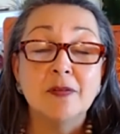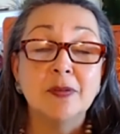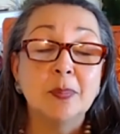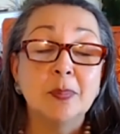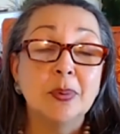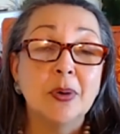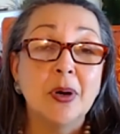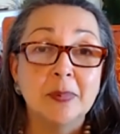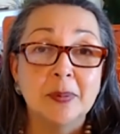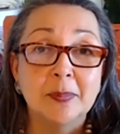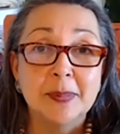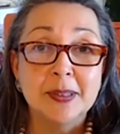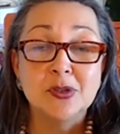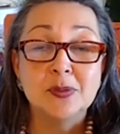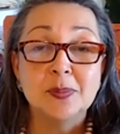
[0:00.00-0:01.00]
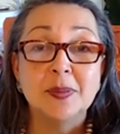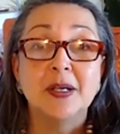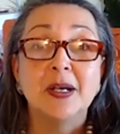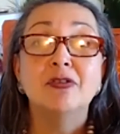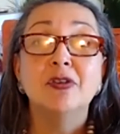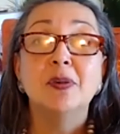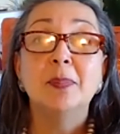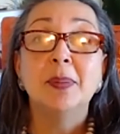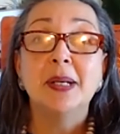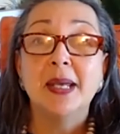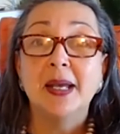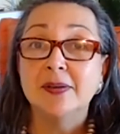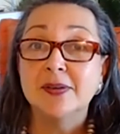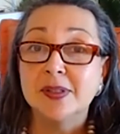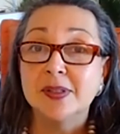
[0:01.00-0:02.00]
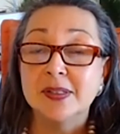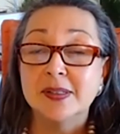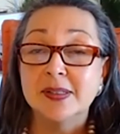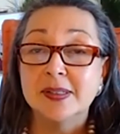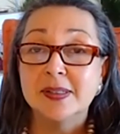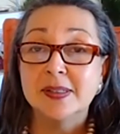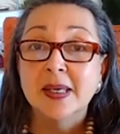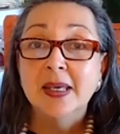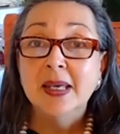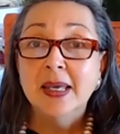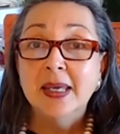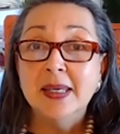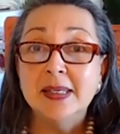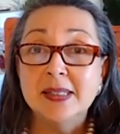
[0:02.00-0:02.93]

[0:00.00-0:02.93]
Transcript: or solve the problem, excuse me, that everybody else is